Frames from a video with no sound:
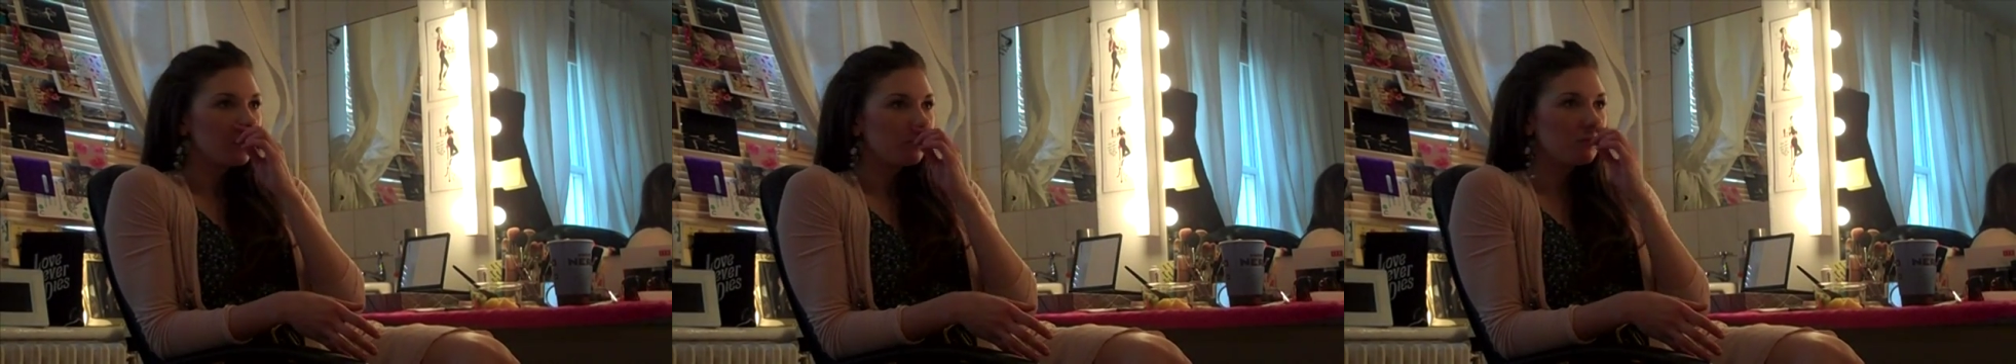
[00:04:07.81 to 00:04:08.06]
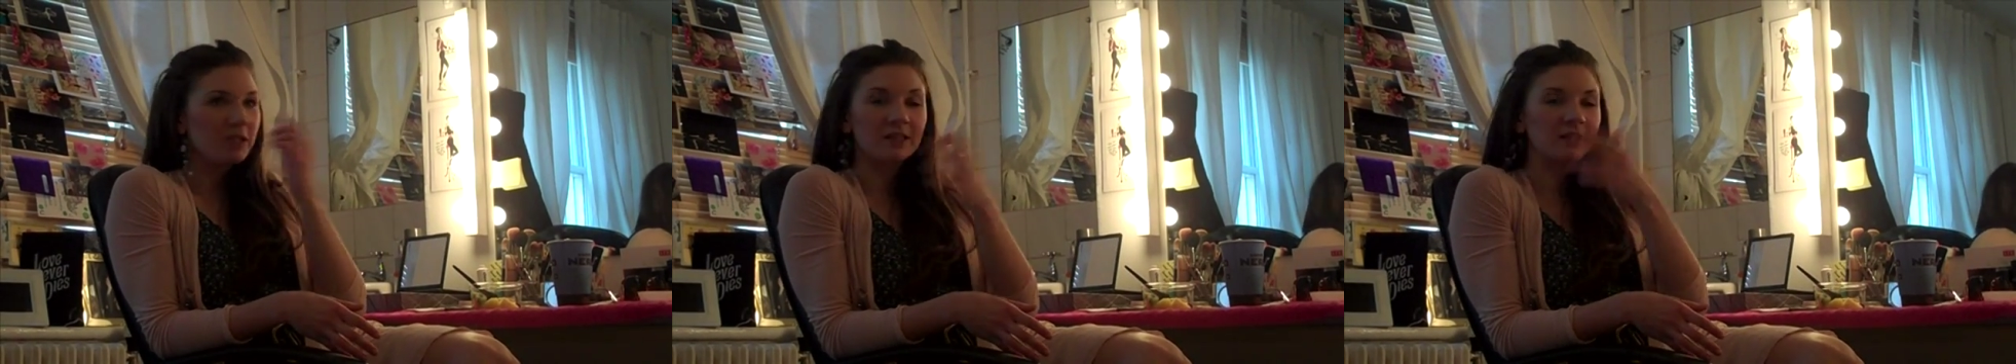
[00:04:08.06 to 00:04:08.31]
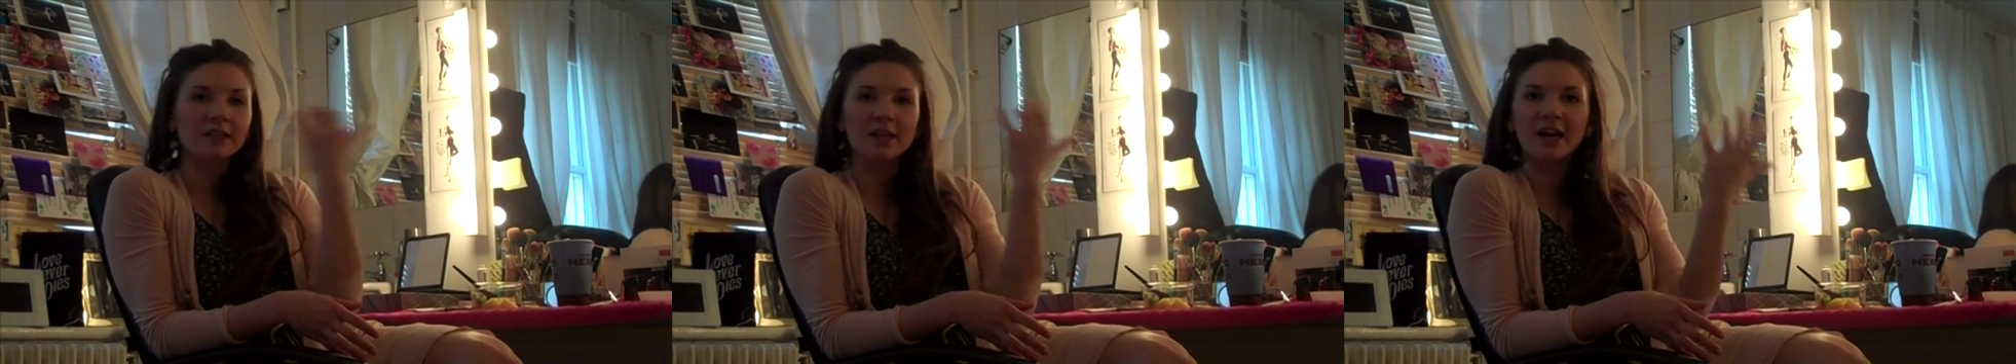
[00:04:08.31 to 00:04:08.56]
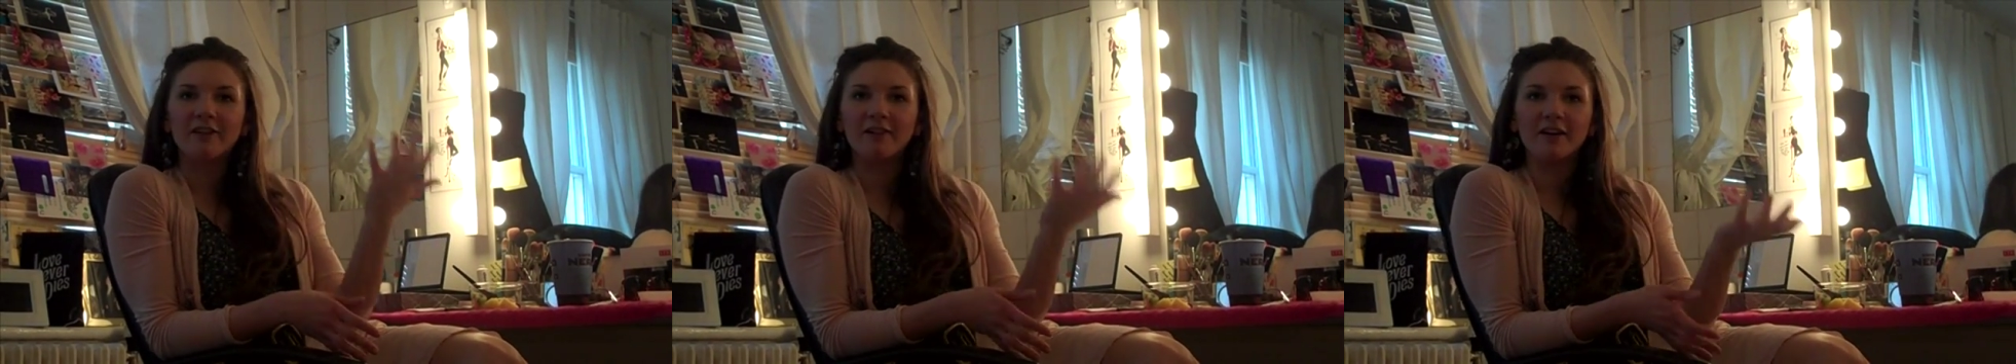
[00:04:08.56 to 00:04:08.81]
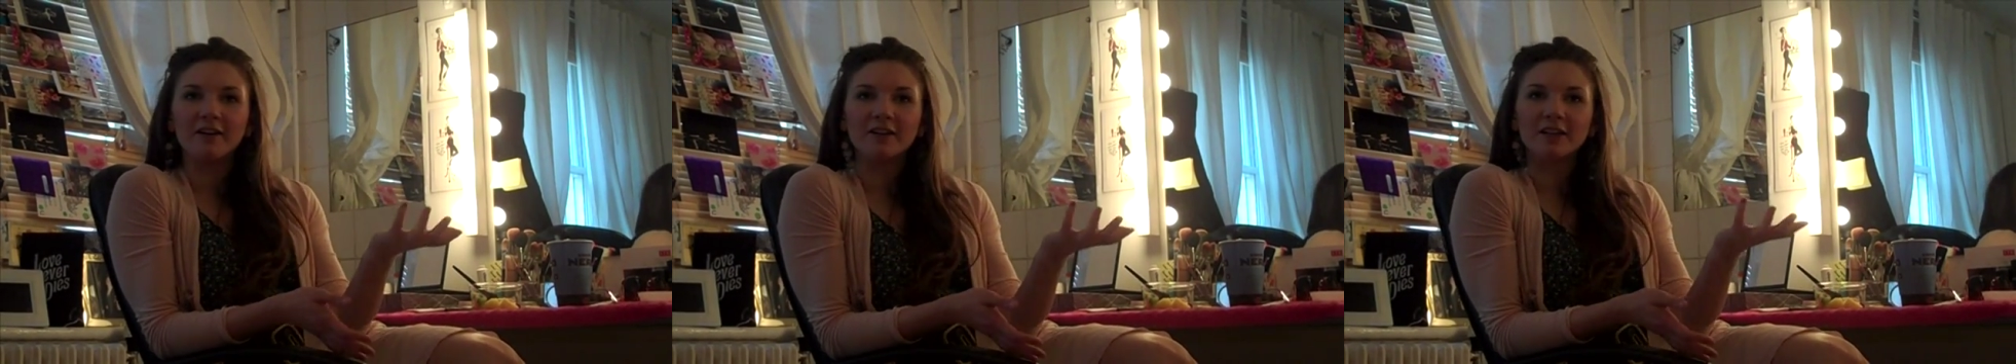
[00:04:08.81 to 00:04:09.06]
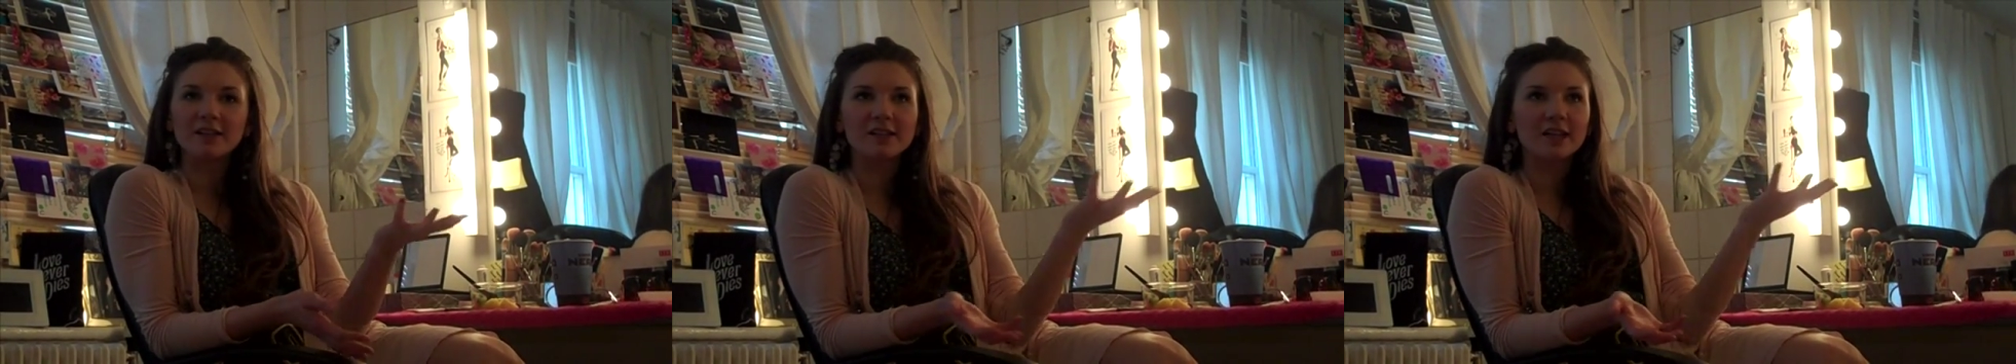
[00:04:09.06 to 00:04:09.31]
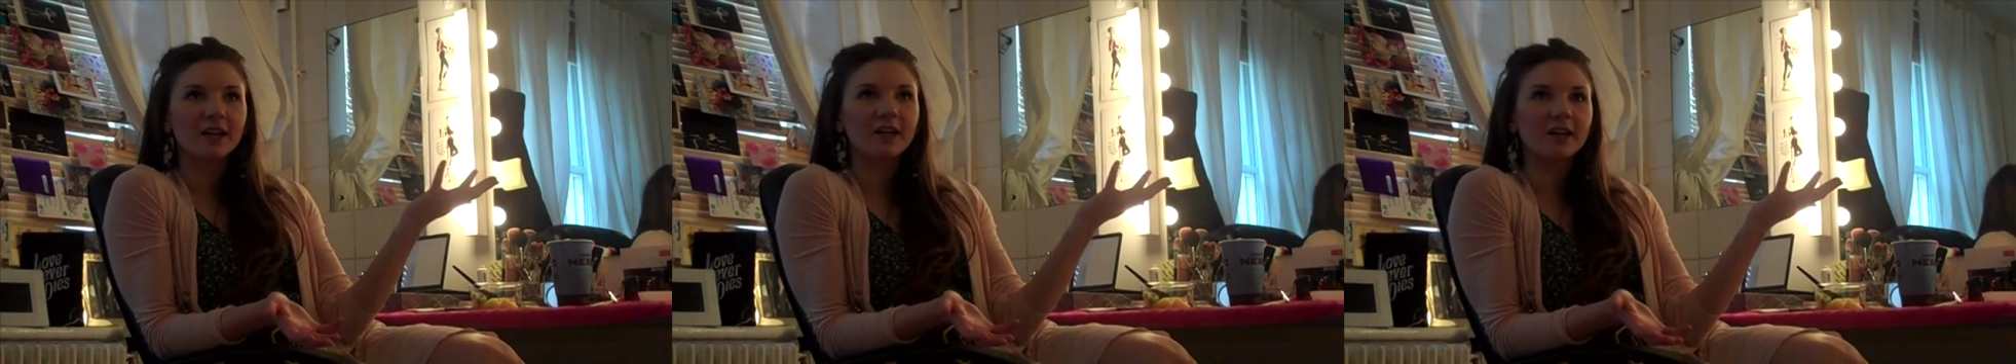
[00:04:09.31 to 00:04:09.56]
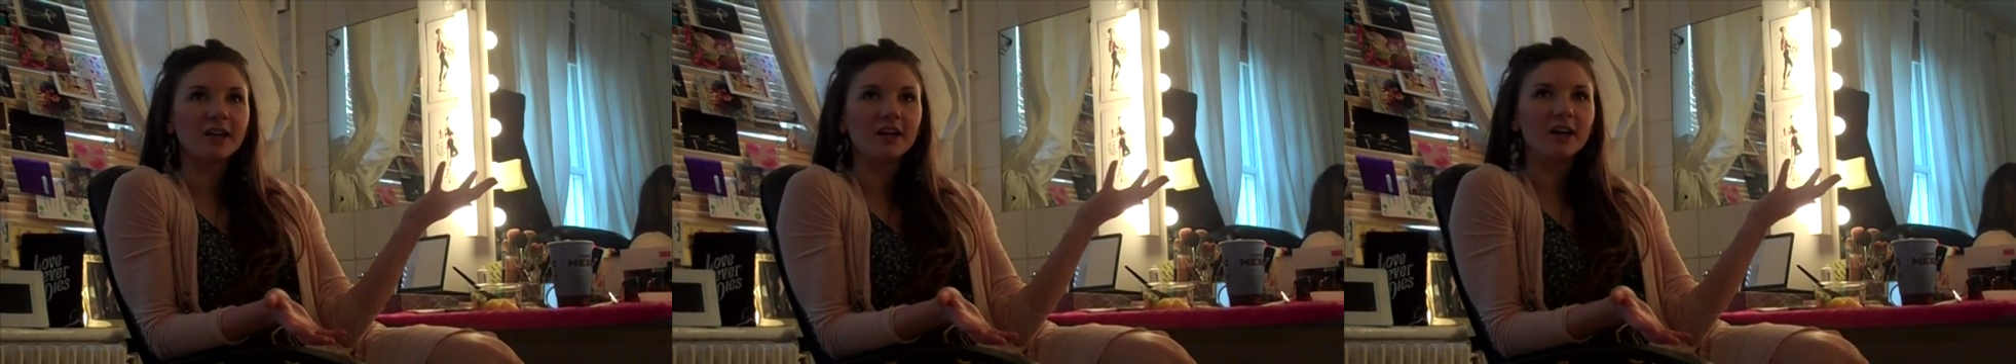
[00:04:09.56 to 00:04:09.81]
Meeting Sierra is
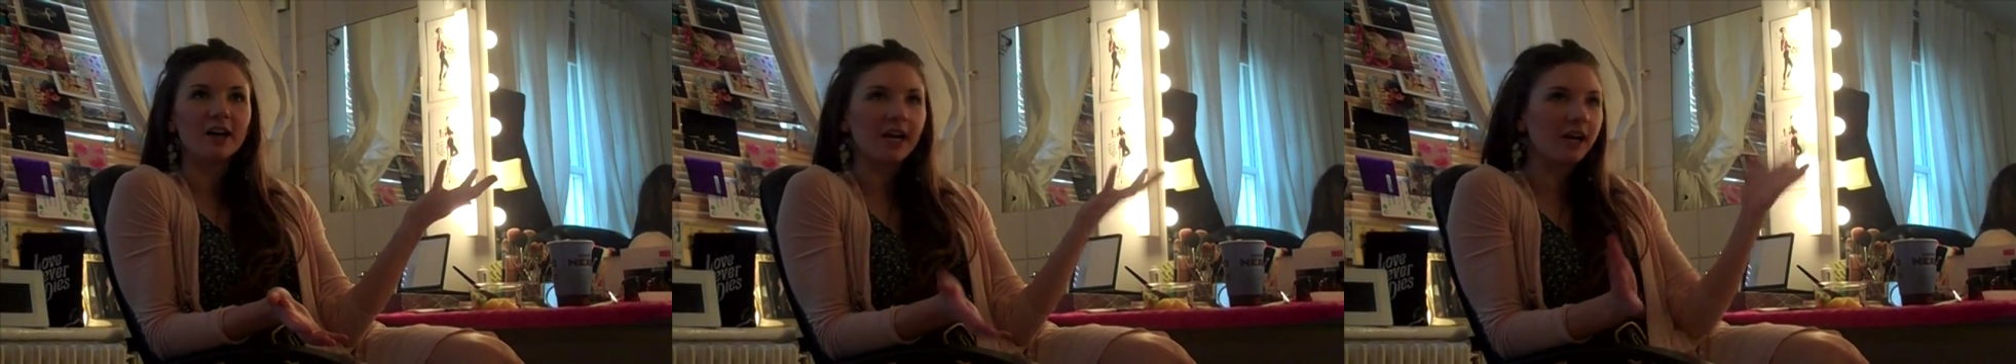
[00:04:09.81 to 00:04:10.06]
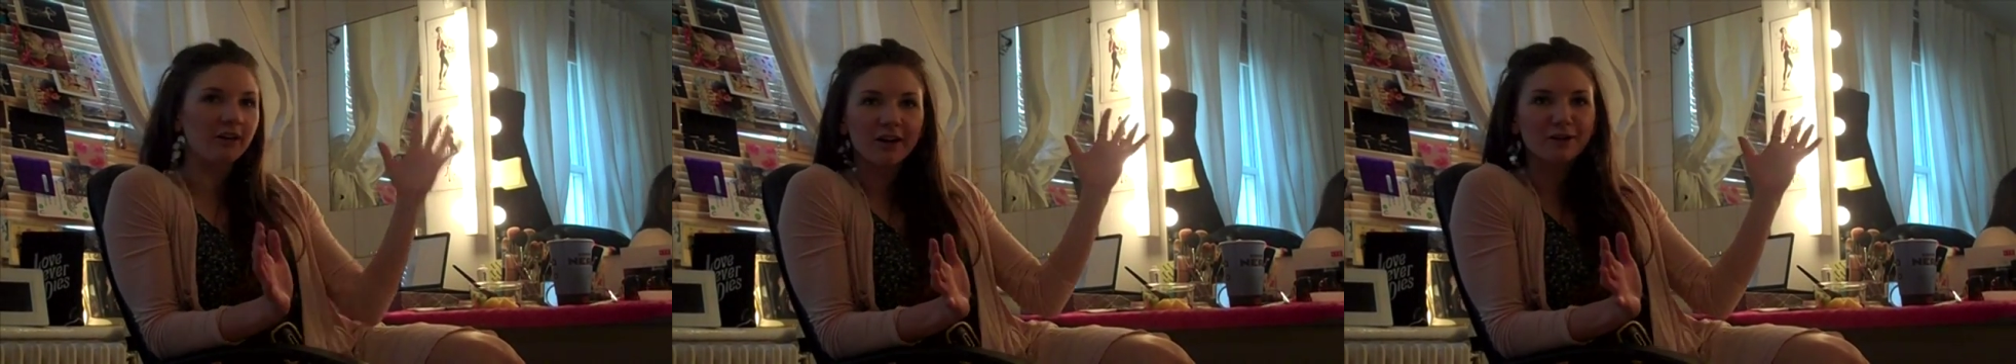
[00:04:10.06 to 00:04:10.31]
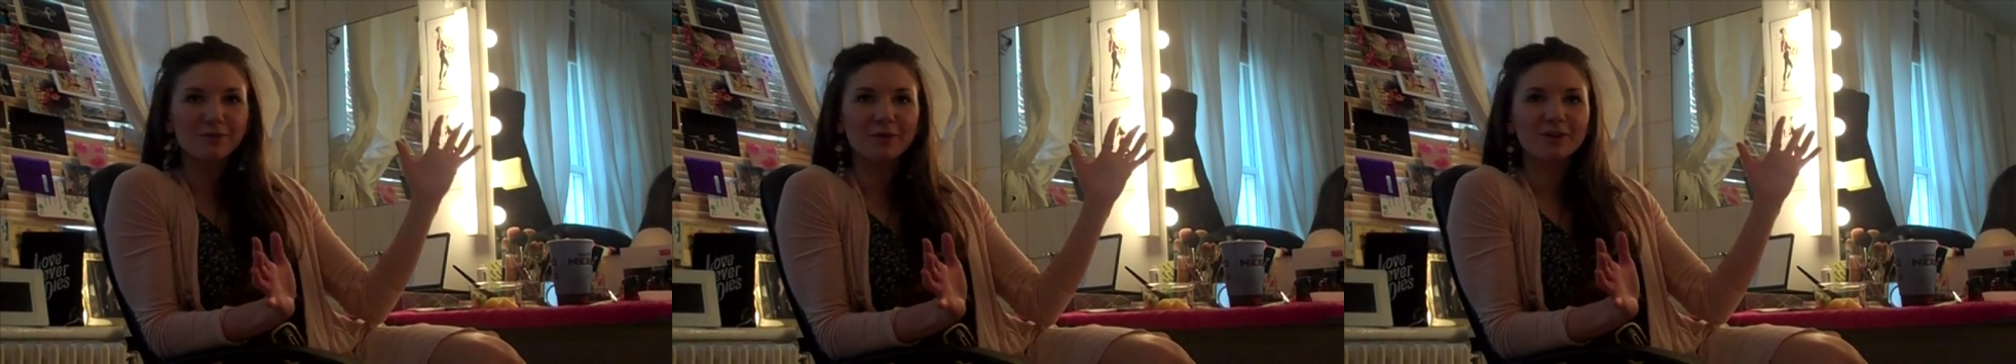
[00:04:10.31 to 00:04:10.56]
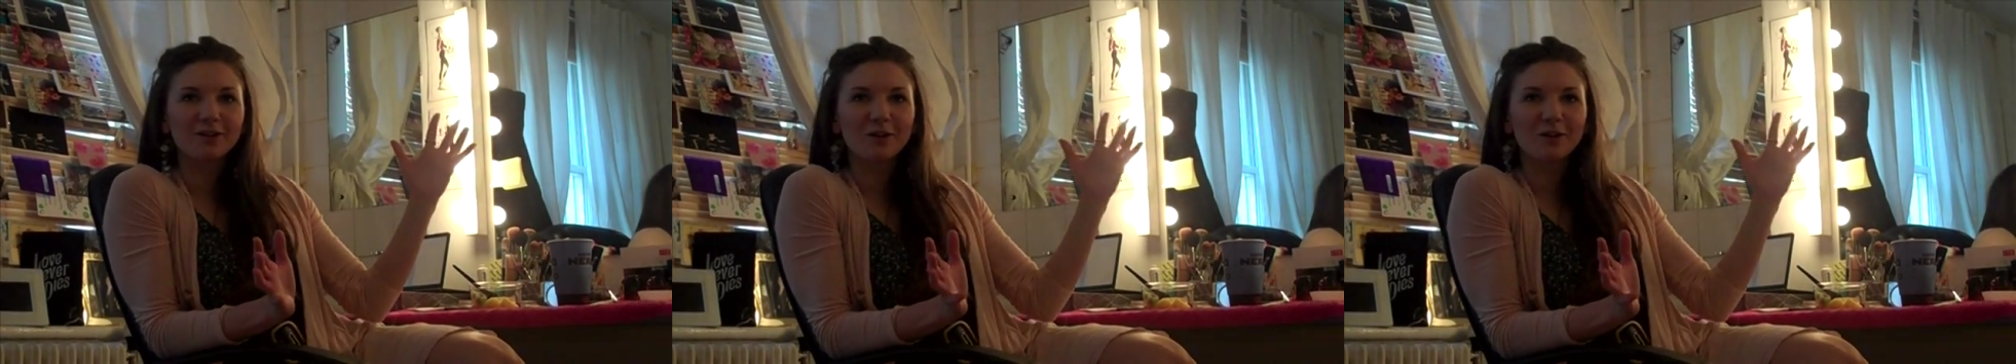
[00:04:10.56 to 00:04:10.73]
like incredible.